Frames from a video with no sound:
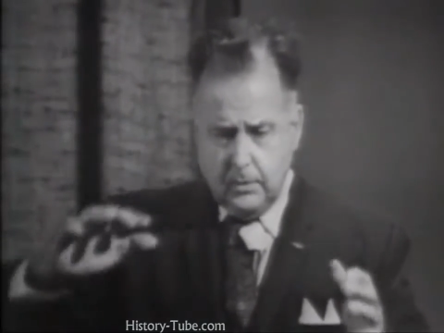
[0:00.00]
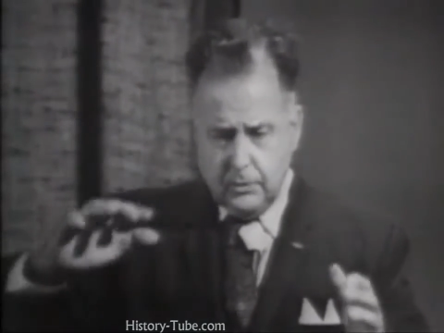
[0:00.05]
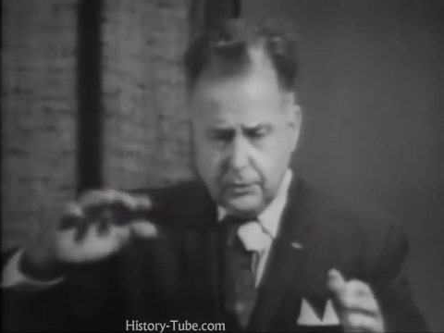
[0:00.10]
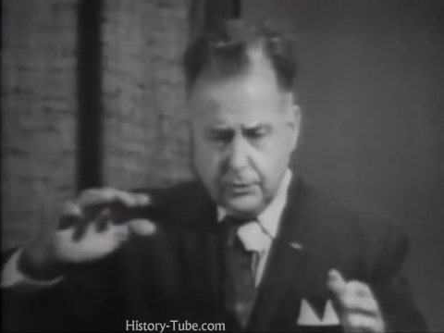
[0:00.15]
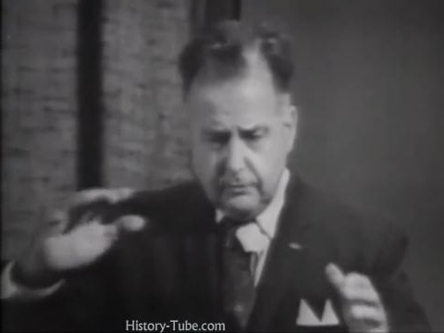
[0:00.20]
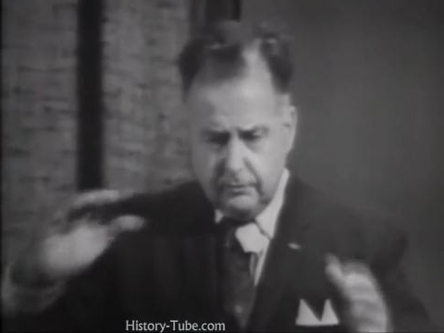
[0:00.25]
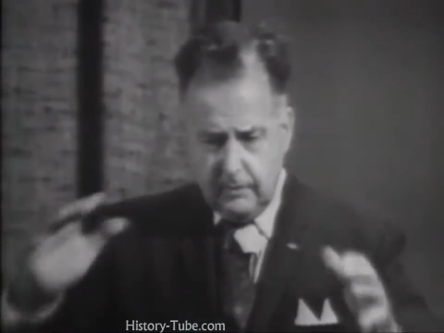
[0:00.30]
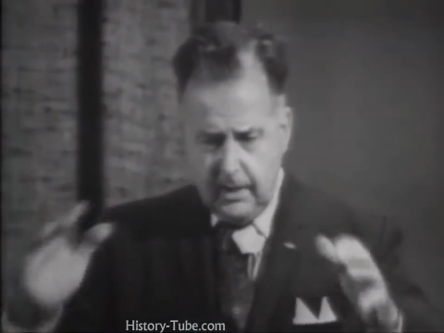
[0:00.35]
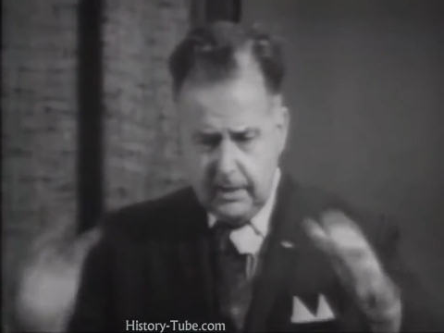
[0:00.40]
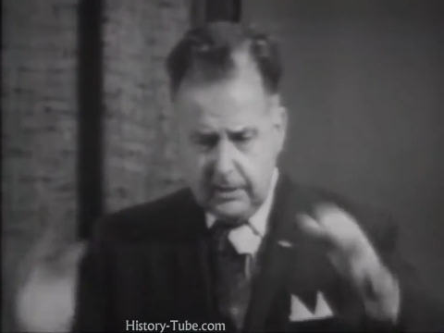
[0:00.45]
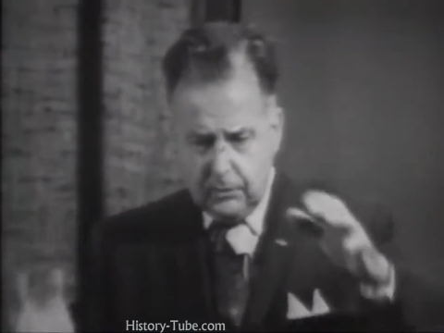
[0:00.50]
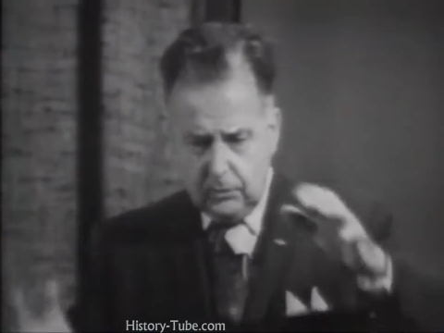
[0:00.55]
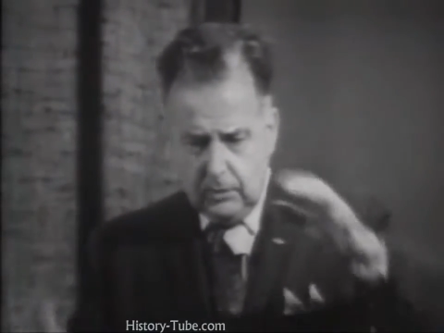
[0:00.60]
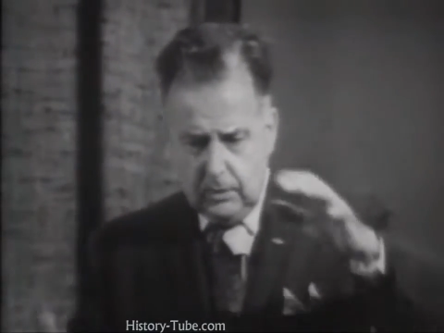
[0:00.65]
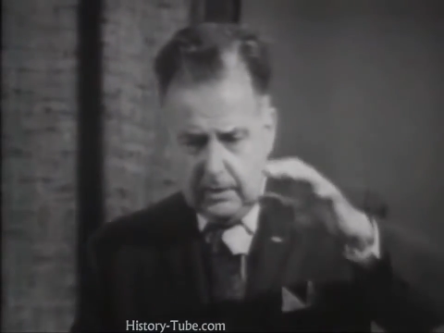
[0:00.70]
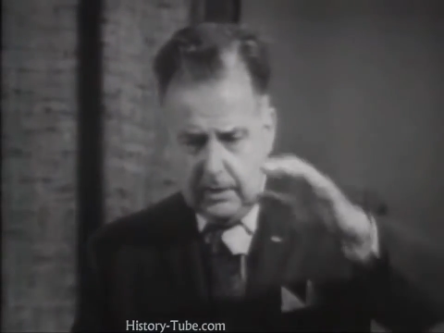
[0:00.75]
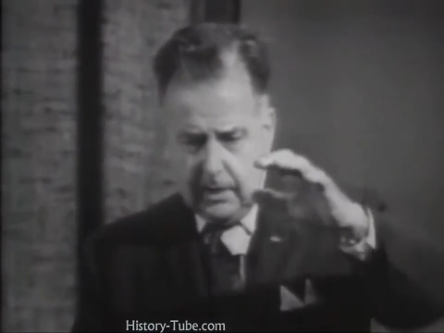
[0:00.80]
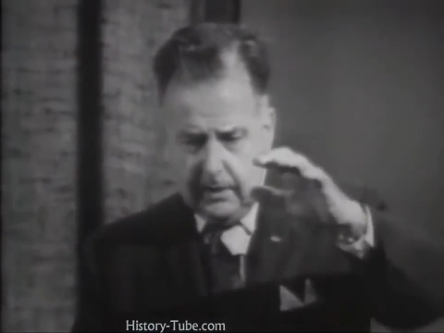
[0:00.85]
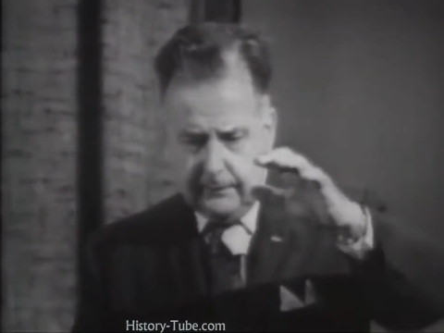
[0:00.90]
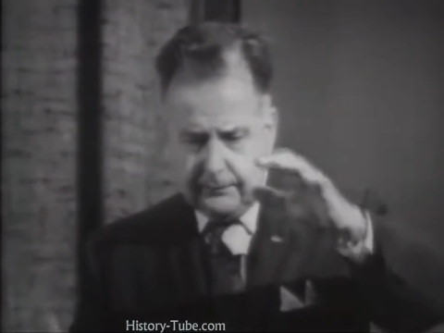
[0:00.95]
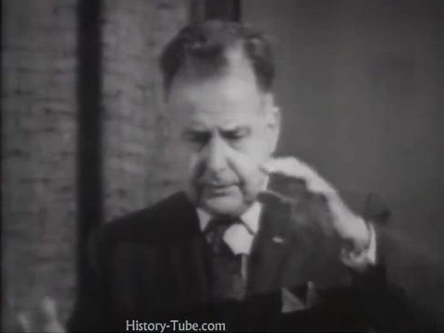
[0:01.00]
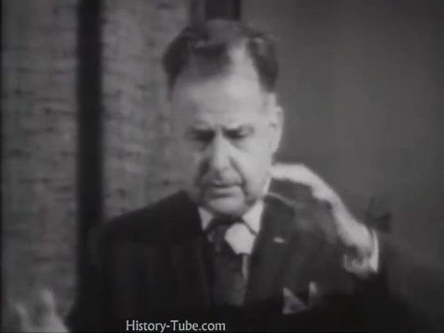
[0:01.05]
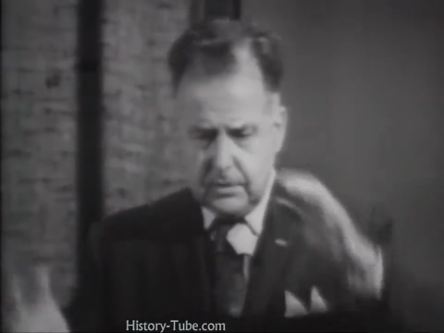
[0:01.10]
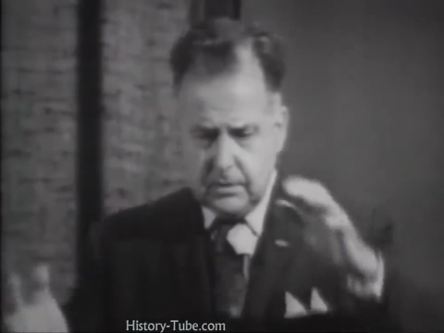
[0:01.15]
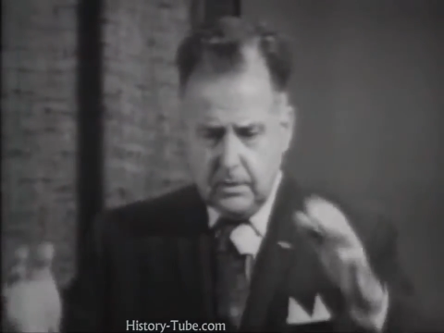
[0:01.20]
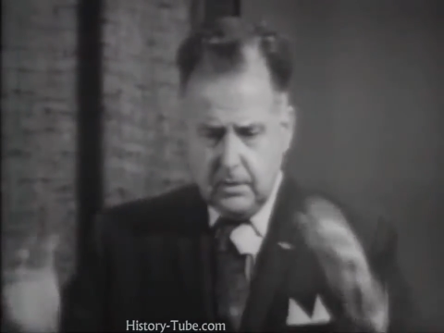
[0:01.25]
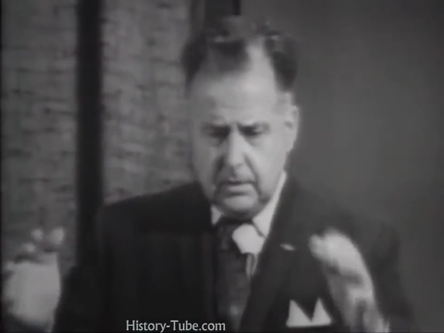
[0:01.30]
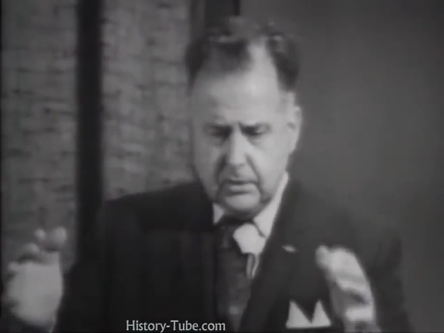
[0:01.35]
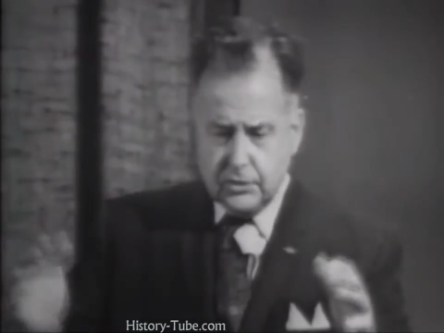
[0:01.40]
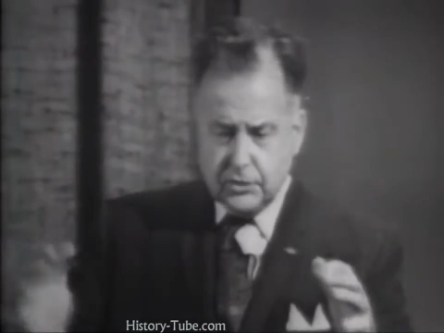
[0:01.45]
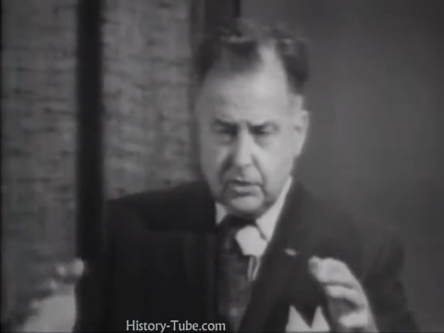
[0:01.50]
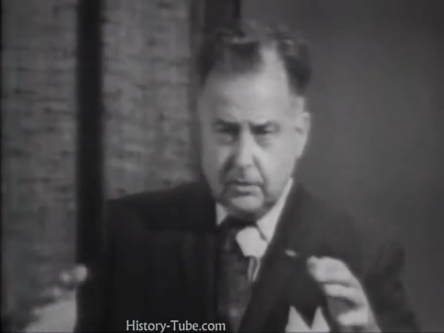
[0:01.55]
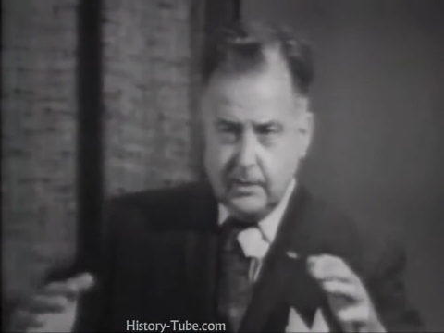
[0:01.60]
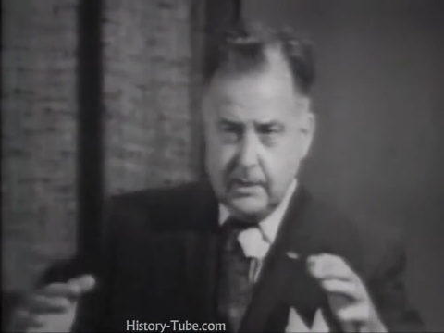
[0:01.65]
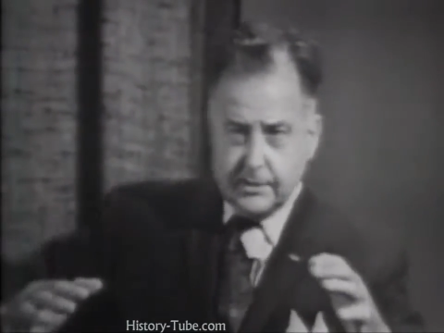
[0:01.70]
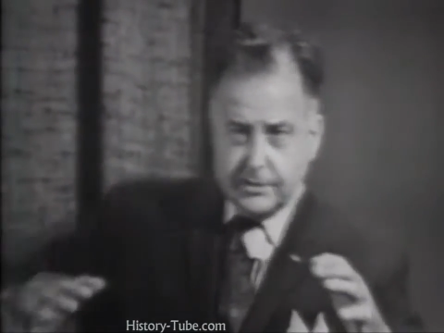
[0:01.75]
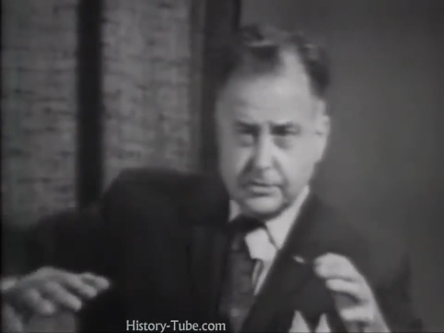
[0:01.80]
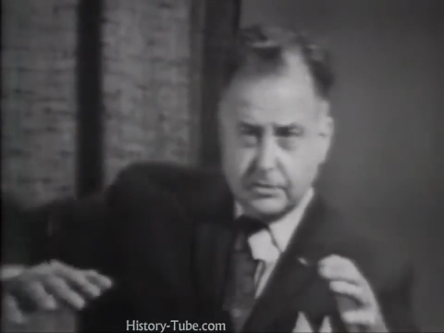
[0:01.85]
to right or left so as